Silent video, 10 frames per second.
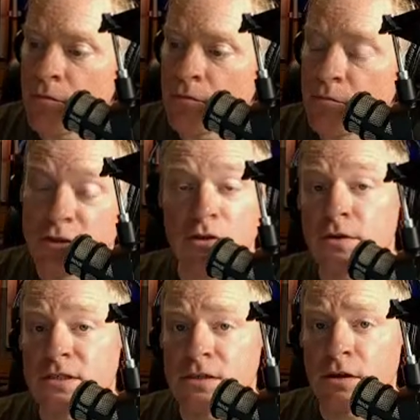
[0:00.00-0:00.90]
you don't
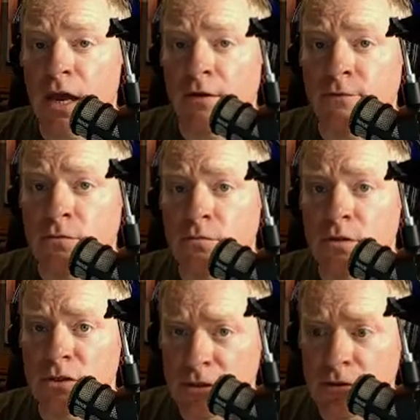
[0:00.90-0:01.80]
necessarily have to. You
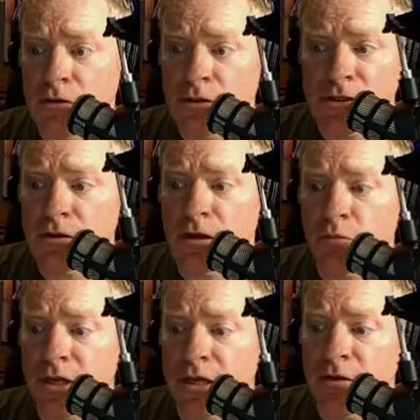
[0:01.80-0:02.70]
can still get
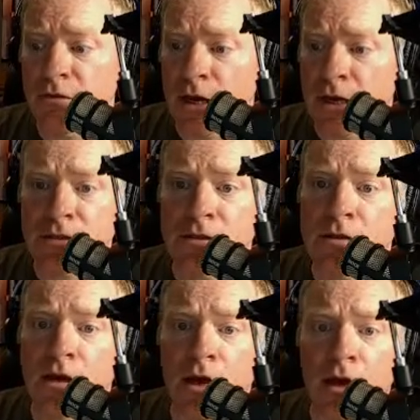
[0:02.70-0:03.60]
plenty of height,
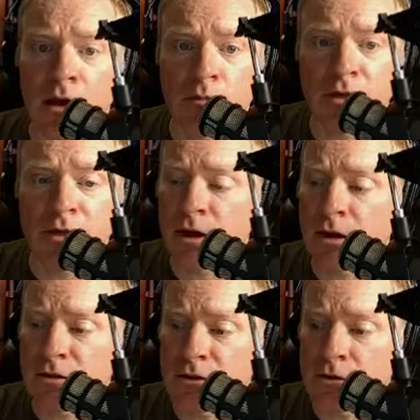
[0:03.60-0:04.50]
plenty of
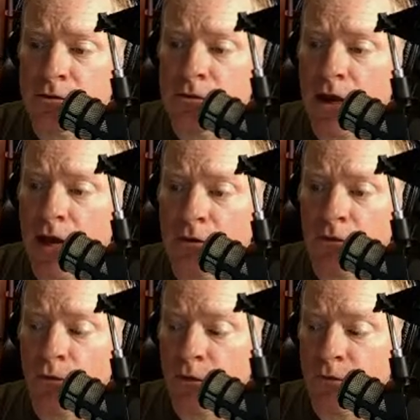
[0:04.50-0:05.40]
altitude out of a
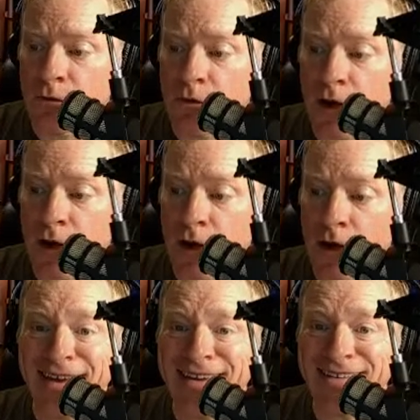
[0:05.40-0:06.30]
4-fin rocket. Now,
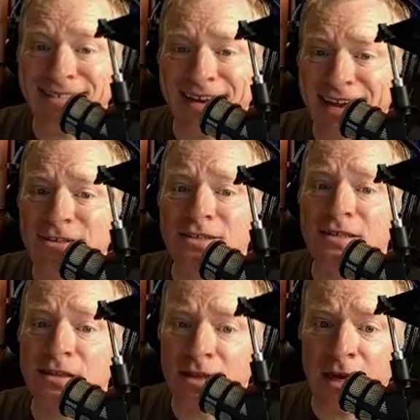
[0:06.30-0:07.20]
I actually
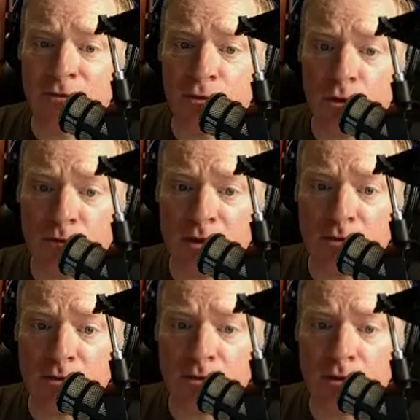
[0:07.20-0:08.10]
like 4
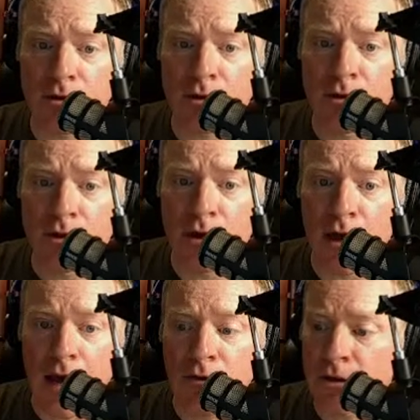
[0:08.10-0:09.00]
fins.
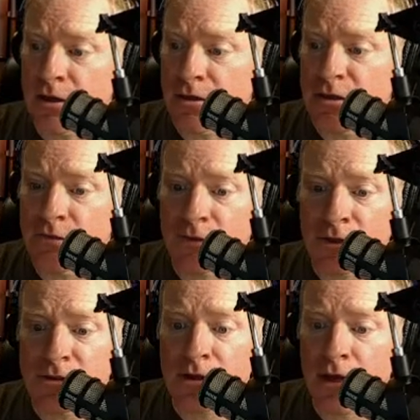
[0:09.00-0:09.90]
I don't like these
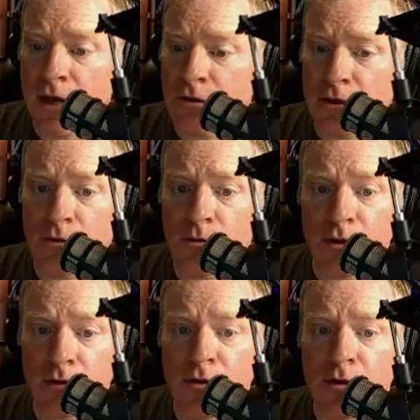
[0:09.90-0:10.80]
fins. I don't like the way they
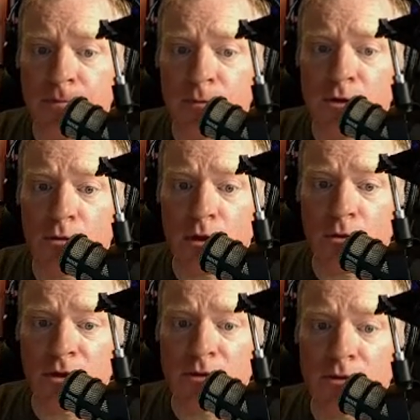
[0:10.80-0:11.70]
look. So we're
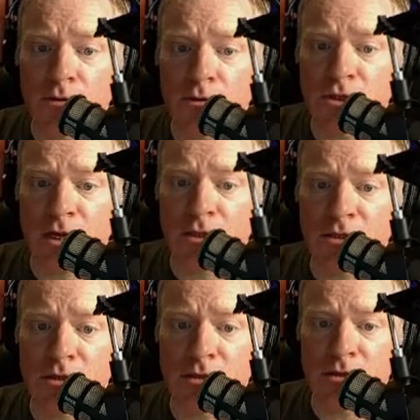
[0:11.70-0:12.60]
going to change
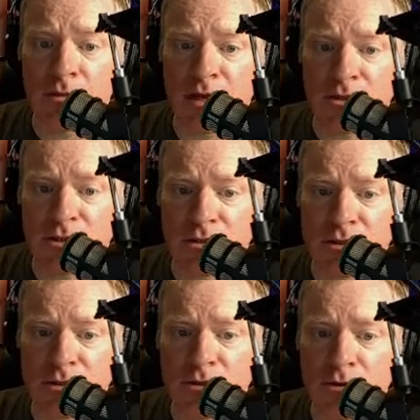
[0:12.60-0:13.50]
the dimensions.
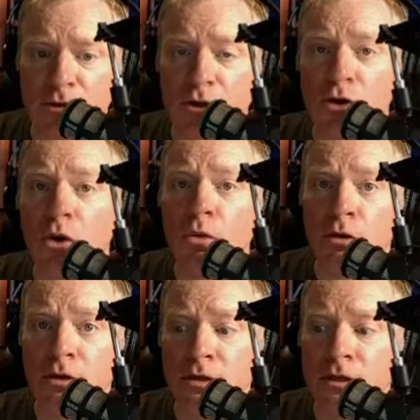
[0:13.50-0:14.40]
So the
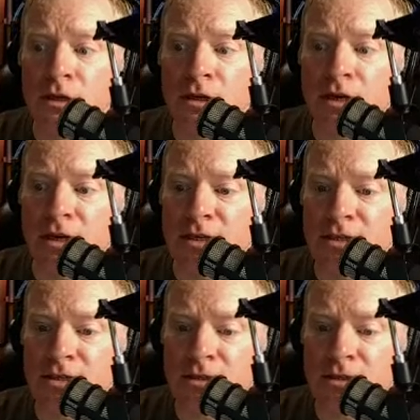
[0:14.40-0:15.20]
chord is